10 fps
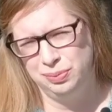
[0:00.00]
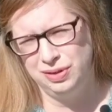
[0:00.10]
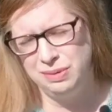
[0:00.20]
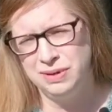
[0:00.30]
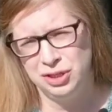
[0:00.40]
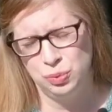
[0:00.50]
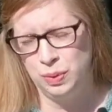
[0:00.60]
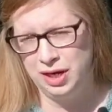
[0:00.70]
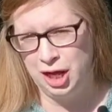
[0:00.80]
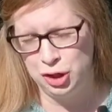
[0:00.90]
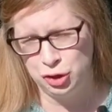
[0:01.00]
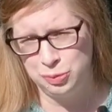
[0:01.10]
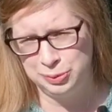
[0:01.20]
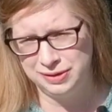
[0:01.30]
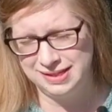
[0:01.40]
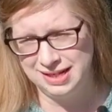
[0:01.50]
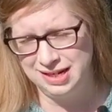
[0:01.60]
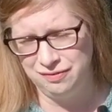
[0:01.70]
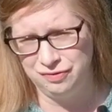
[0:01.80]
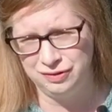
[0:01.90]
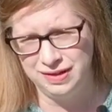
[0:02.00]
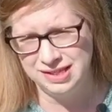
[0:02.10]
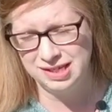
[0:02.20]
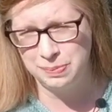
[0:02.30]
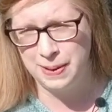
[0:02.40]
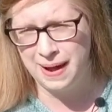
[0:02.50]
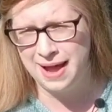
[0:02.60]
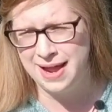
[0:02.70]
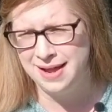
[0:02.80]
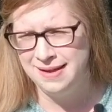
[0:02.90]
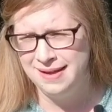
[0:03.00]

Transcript: pretty much 100% influenced by